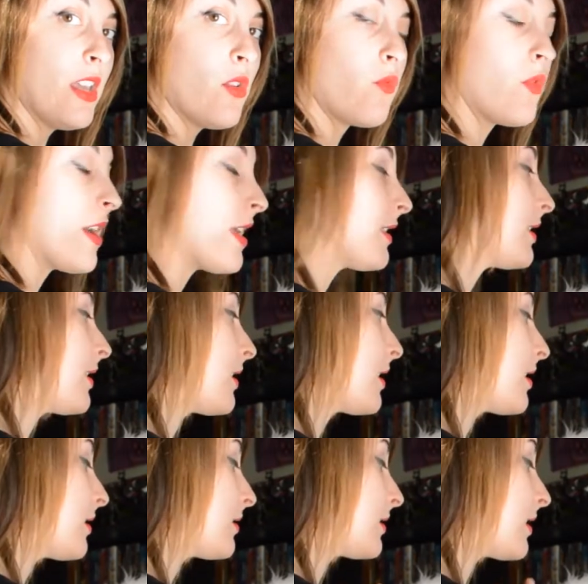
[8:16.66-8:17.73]
with
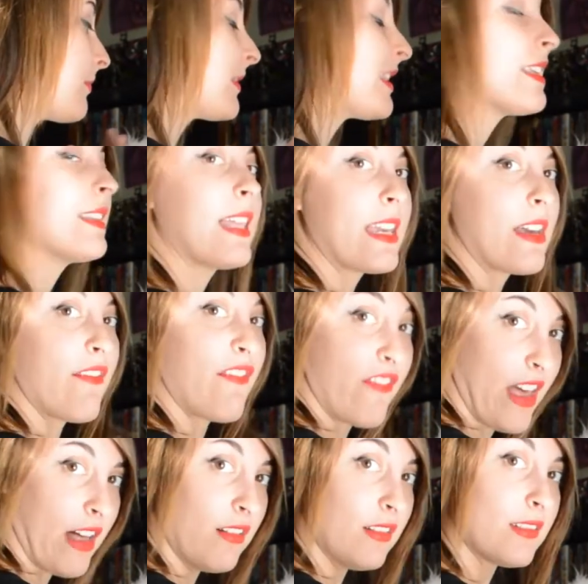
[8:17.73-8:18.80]
something like a
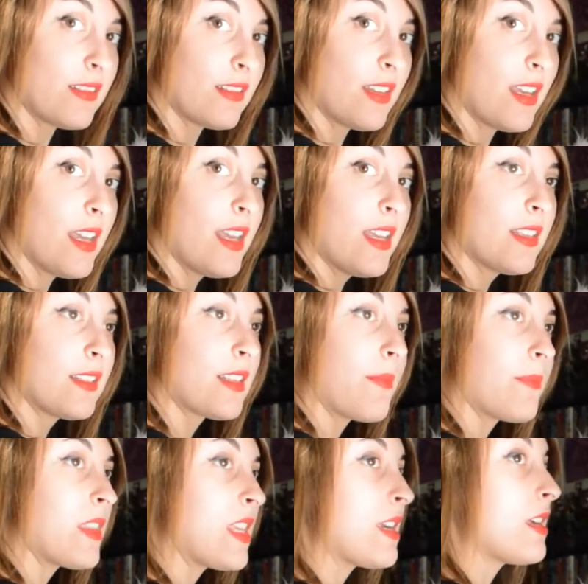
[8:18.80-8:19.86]
felt,
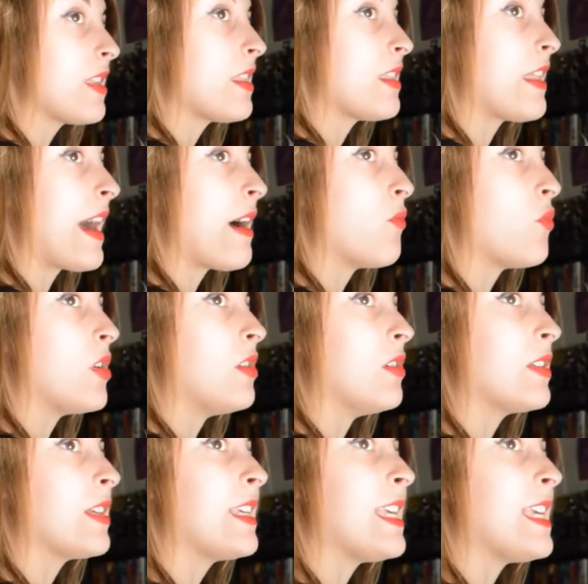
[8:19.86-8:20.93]
something that
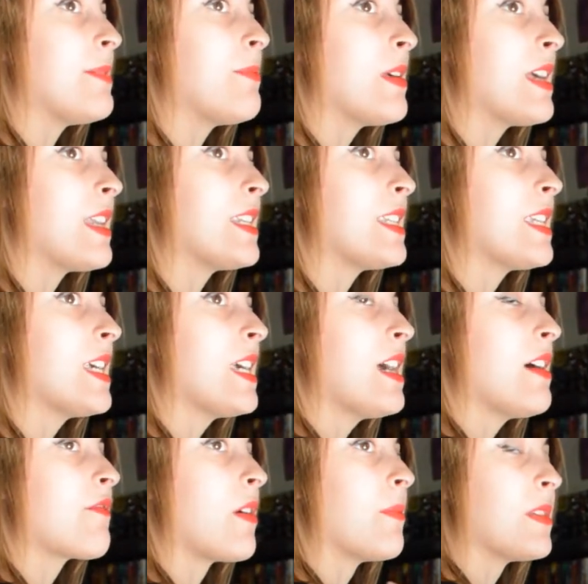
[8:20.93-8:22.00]
will keep it
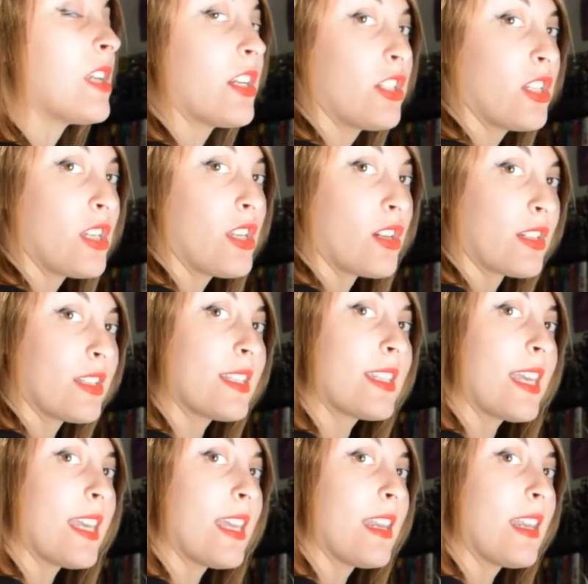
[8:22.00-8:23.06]
from touching your
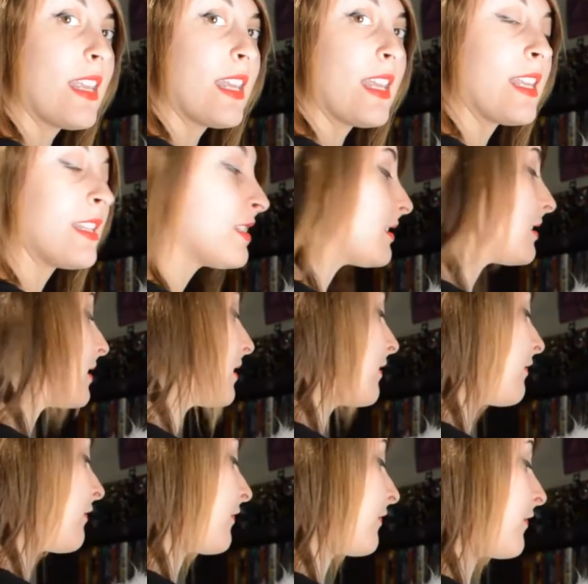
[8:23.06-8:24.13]
skin.
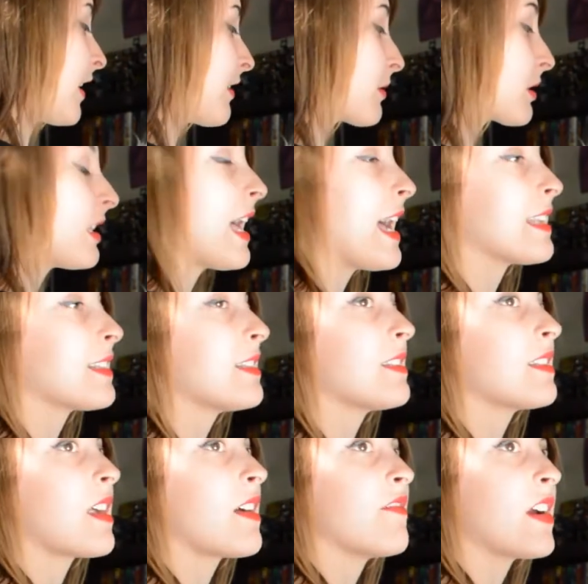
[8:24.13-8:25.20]
Fiberglass
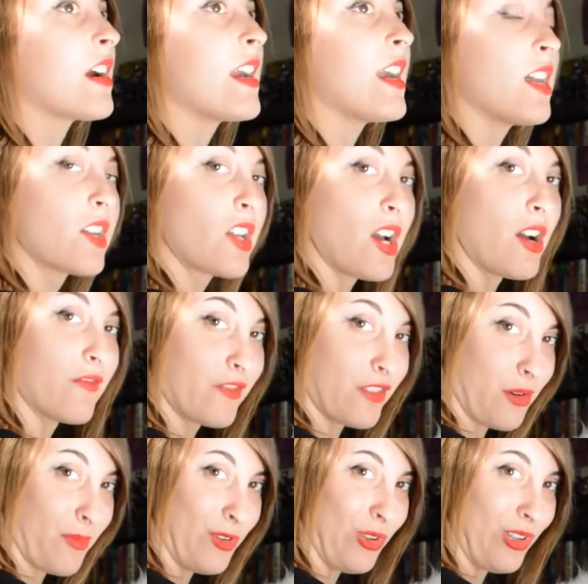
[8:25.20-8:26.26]
is a very
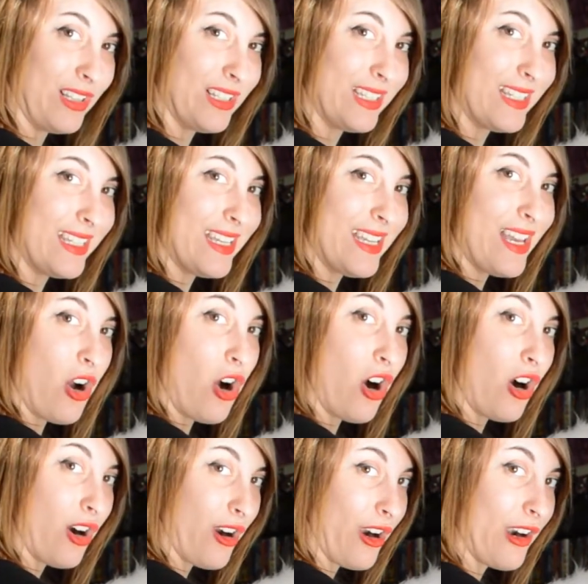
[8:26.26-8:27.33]
uncomfortable,
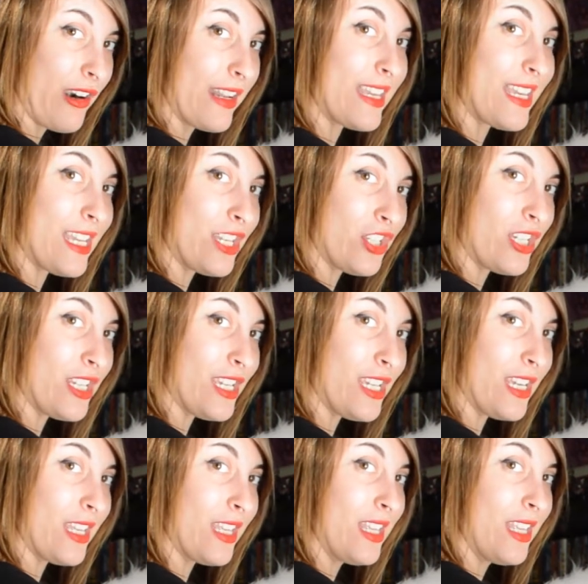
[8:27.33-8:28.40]
hard, itchy